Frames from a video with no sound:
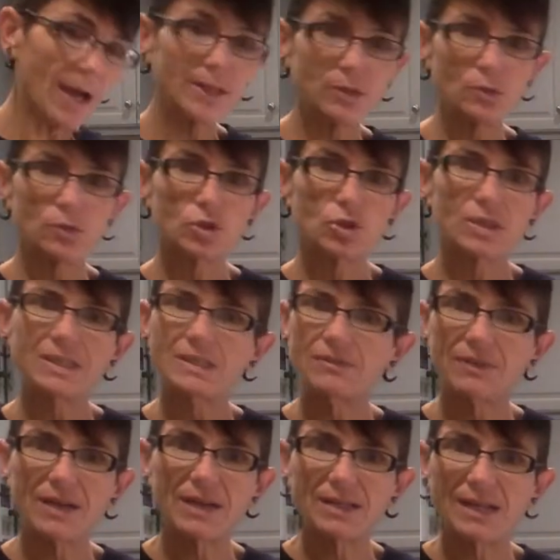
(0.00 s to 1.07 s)
I usually
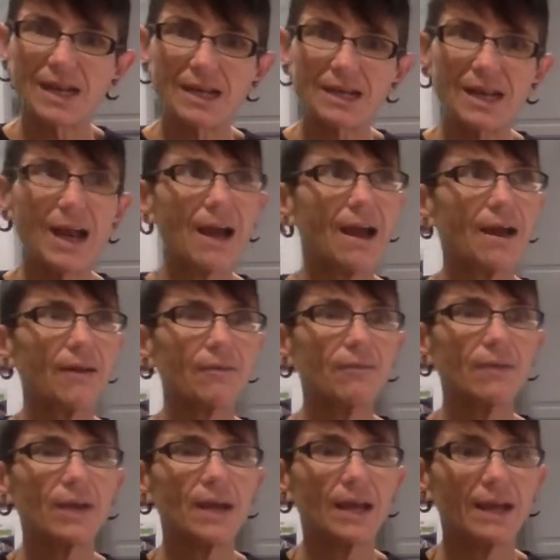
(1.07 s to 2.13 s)
divide that in half
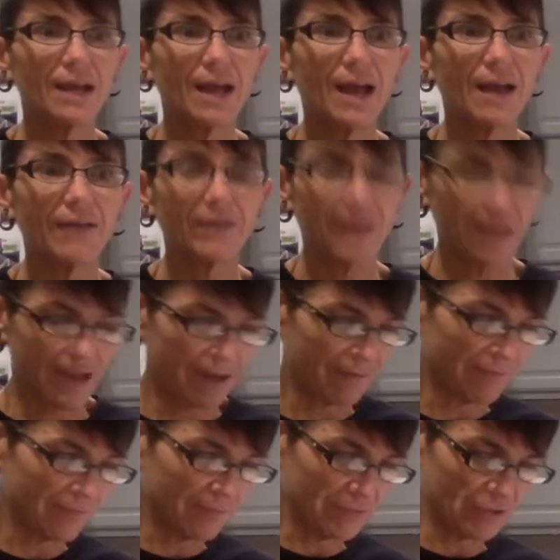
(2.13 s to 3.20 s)
and have a
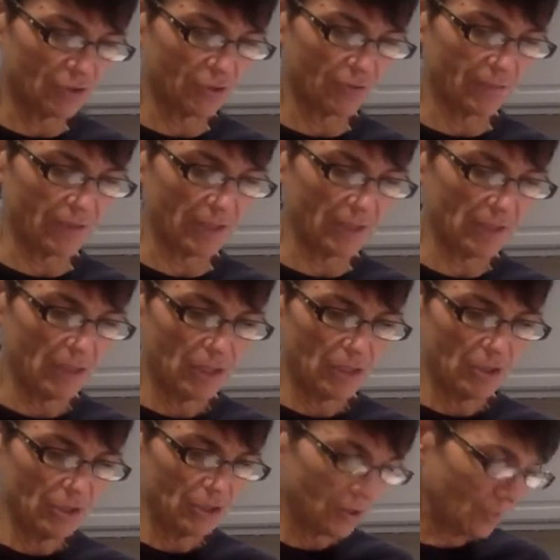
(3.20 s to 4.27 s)
half of a serving.
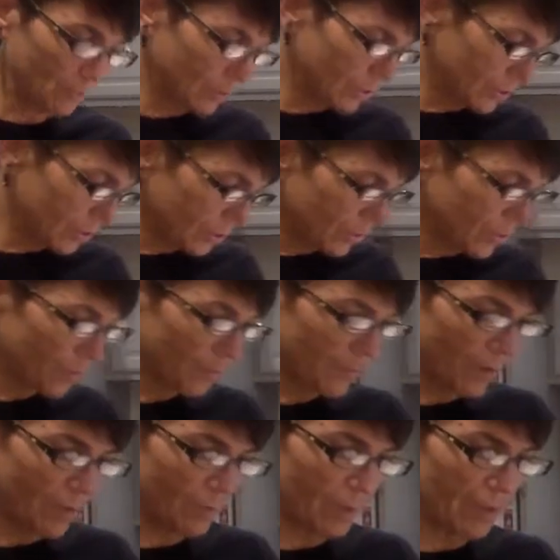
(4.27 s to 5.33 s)
So we're just going to
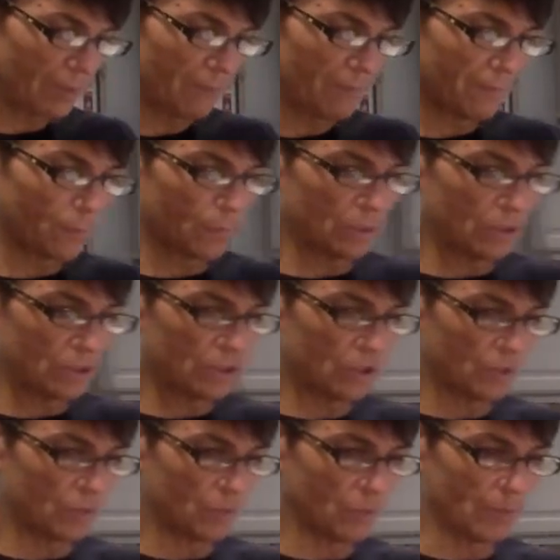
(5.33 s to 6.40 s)
throw in
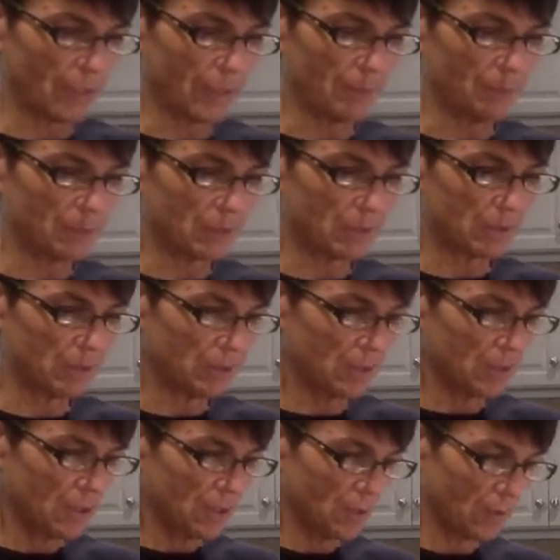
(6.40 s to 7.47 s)
42 grams,
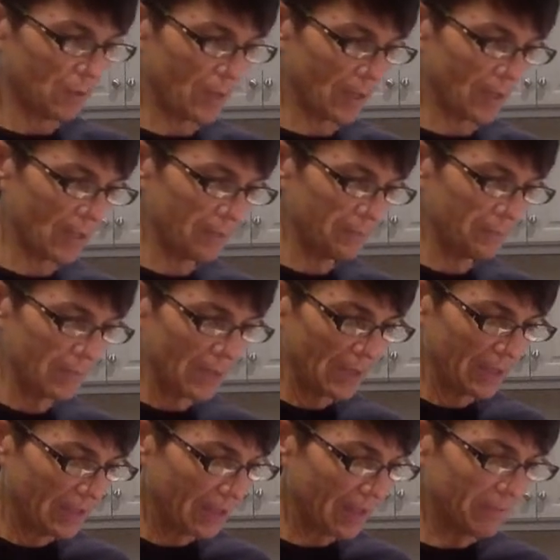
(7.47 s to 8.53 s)
okay?
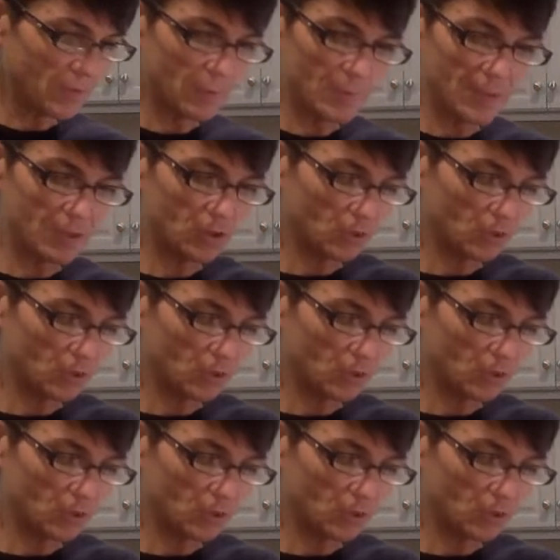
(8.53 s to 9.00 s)
And you have to make